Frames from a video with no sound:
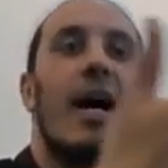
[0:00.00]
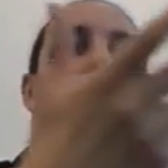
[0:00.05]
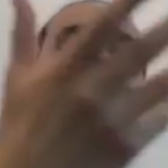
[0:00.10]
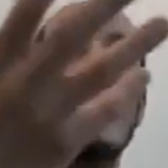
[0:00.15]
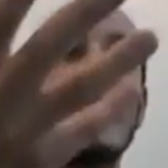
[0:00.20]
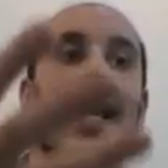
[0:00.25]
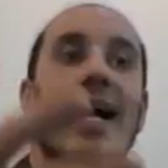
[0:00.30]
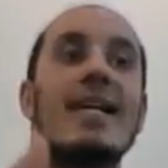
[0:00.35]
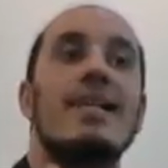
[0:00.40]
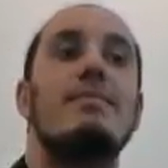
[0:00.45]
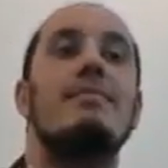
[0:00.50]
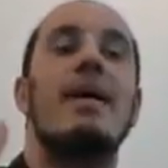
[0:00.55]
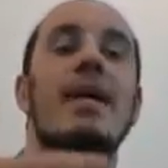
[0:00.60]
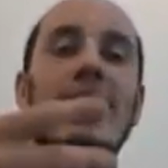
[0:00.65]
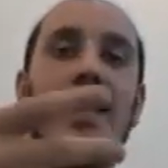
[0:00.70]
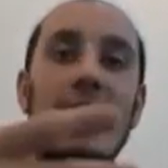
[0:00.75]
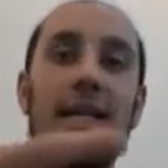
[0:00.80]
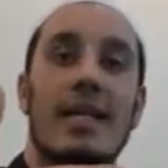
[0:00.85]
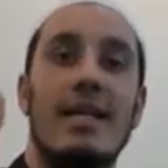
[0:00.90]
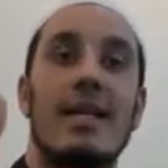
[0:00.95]
Allah is
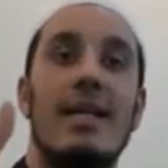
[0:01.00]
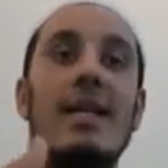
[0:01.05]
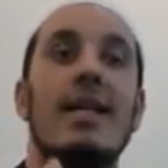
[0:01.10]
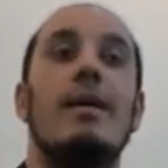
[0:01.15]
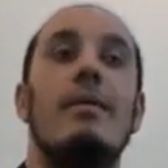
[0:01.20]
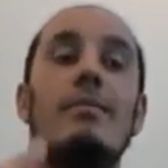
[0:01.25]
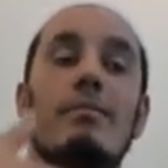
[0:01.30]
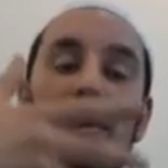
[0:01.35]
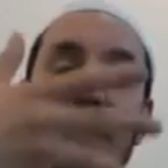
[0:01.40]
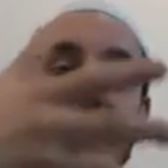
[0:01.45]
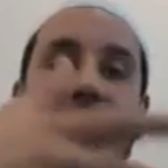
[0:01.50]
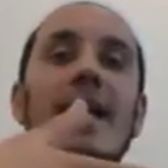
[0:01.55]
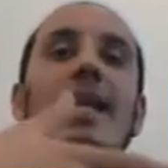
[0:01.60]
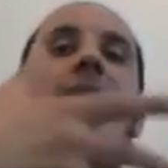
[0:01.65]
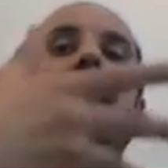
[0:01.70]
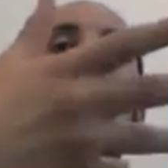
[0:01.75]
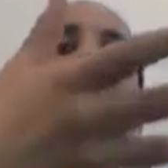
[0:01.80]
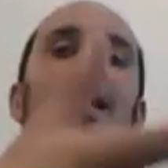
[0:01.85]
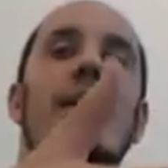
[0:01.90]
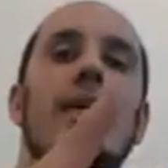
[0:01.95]
making,
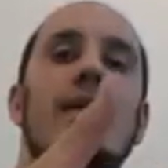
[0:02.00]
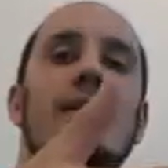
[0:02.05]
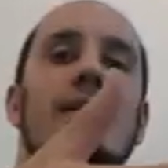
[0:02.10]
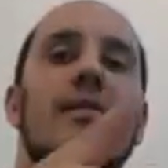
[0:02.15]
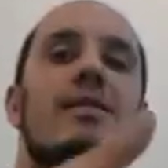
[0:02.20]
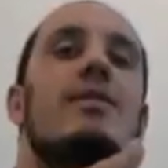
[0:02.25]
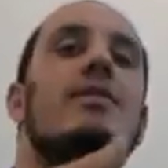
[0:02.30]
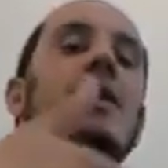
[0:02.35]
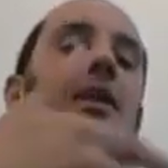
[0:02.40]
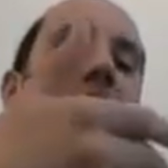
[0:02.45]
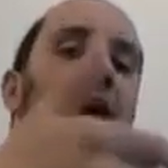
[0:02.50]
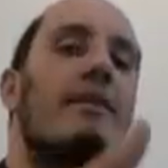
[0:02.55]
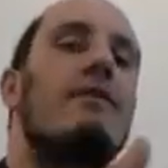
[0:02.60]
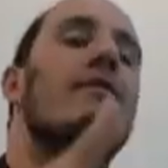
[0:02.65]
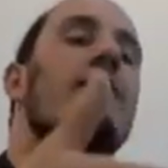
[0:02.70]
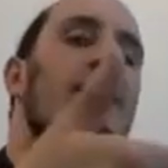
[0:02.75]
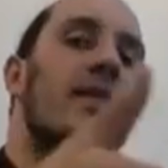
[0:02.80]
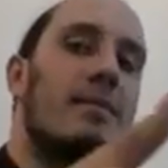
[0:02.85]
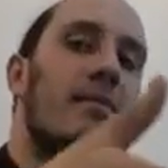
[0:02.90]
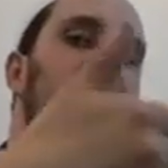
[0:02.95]
bringing ease to the life
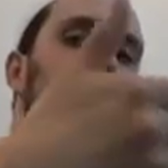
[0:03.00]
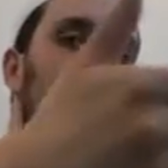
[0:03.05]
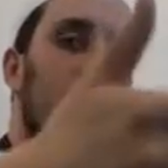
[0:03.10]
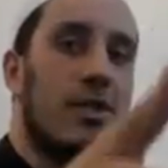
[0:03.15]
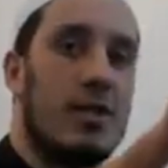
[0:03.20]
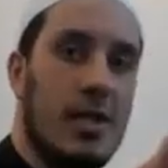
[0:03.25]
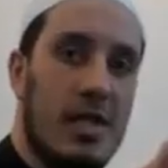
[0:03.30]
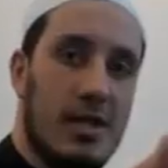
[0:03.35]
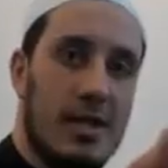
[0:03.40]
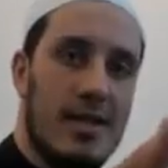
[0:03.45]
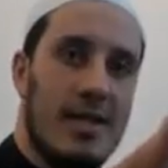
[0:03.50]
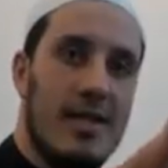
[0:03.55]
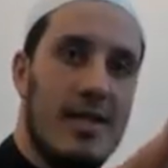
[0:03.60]
of His Messenger.